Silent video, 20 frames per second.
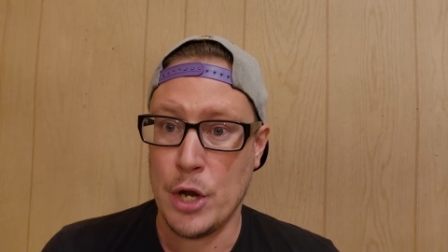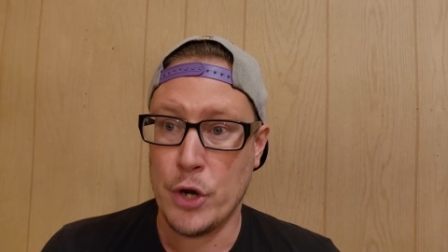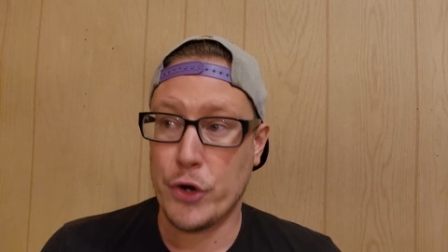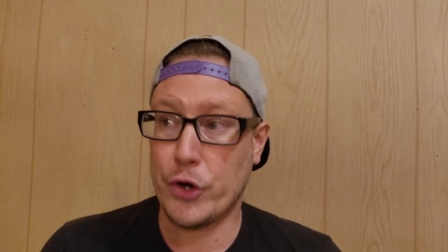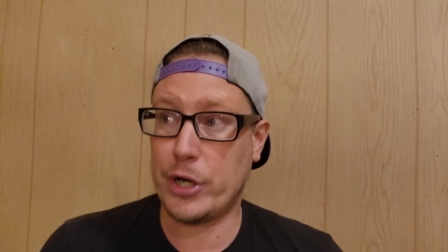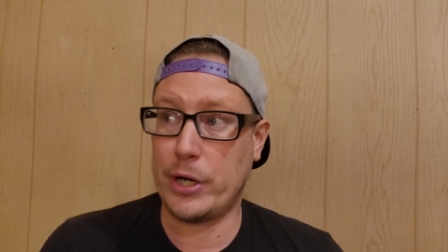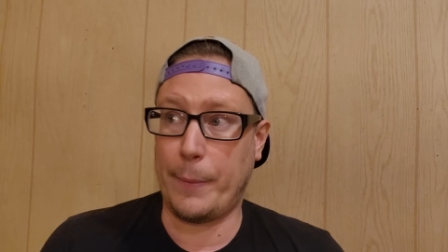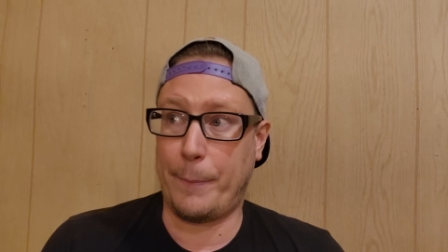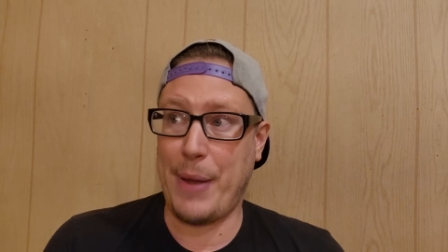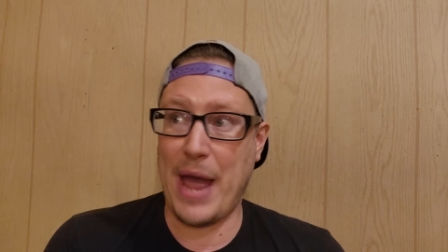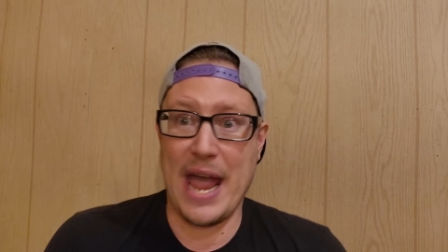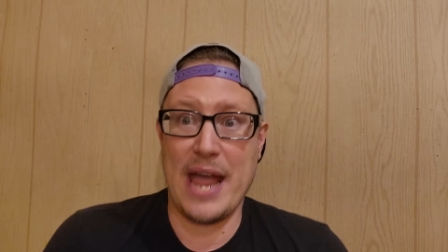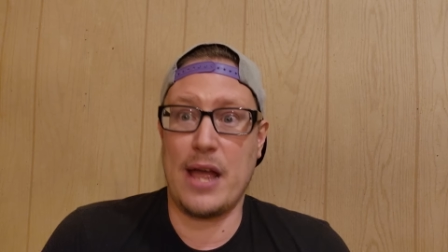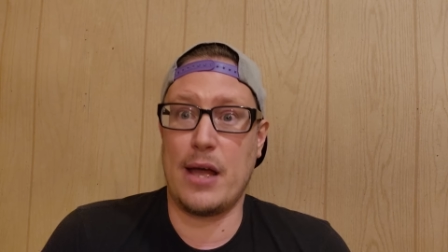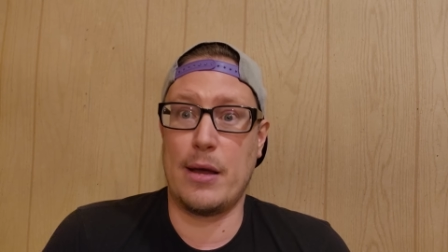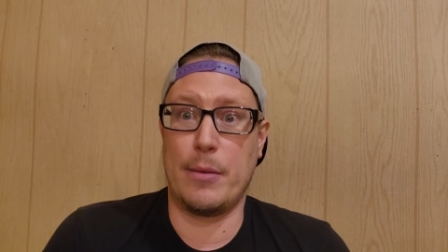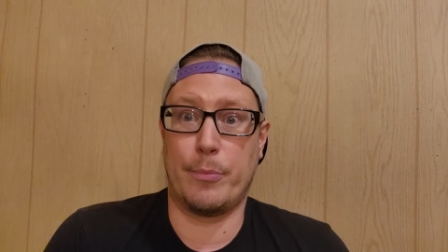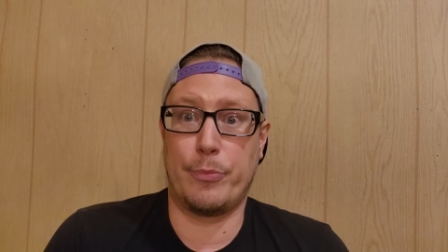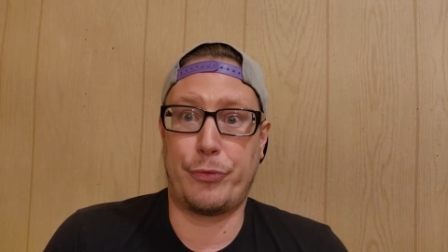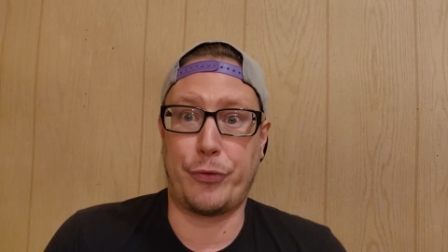You're going to pay
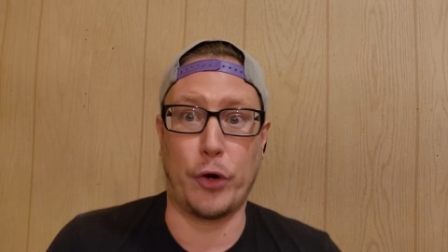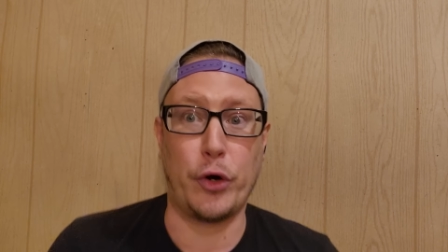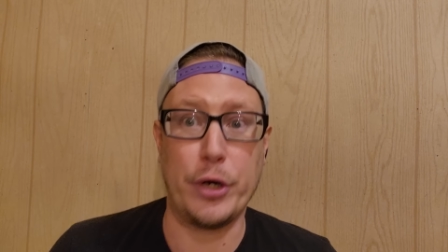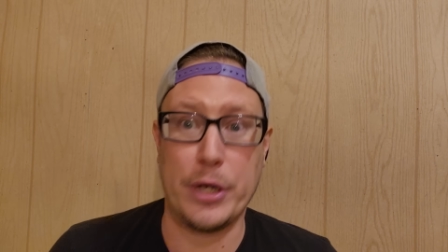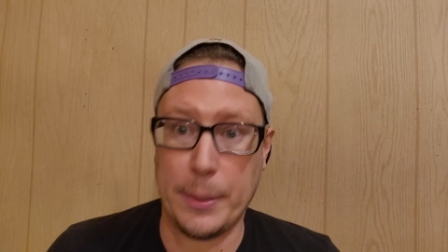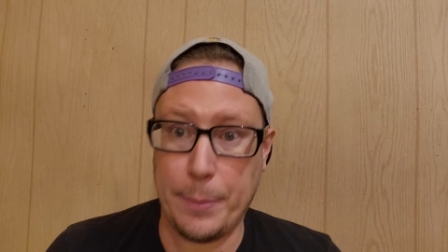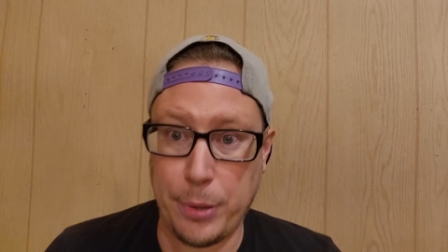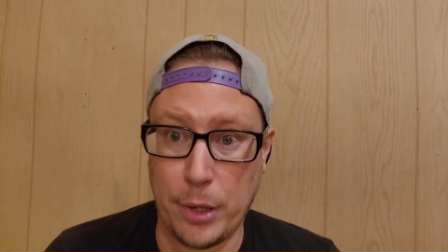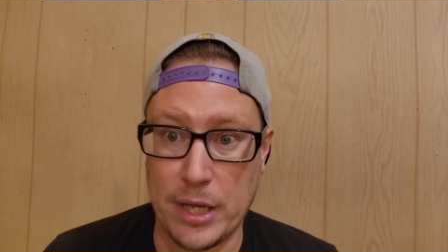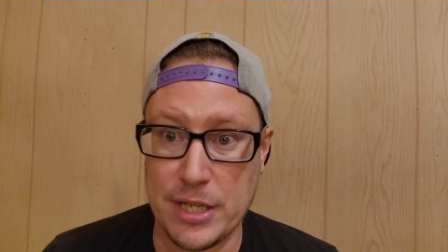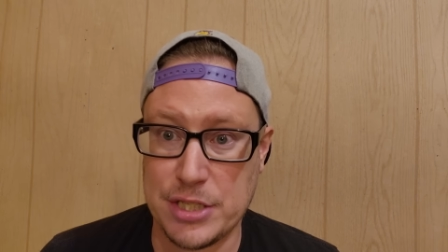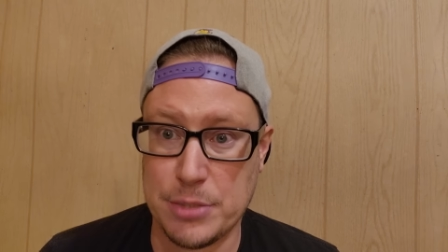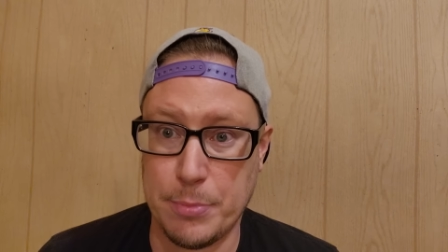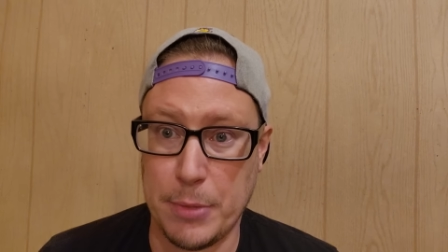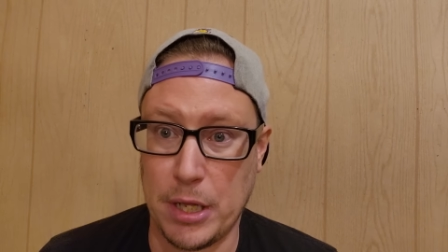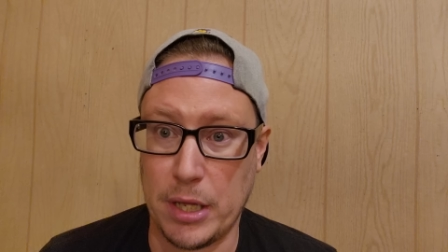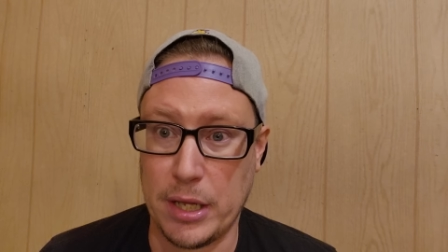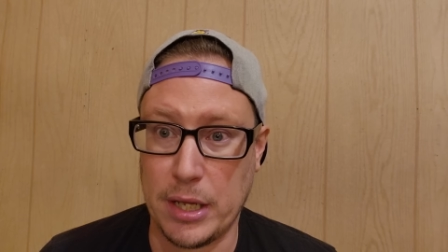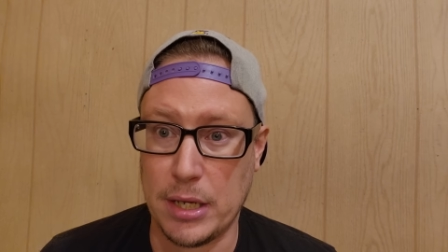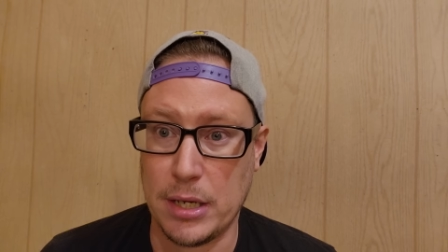him $30+
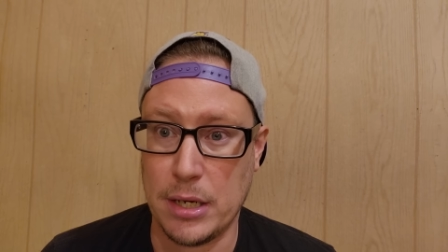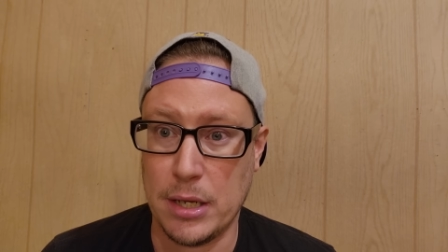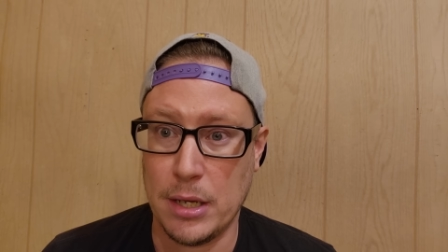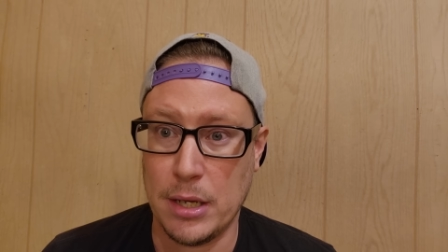million,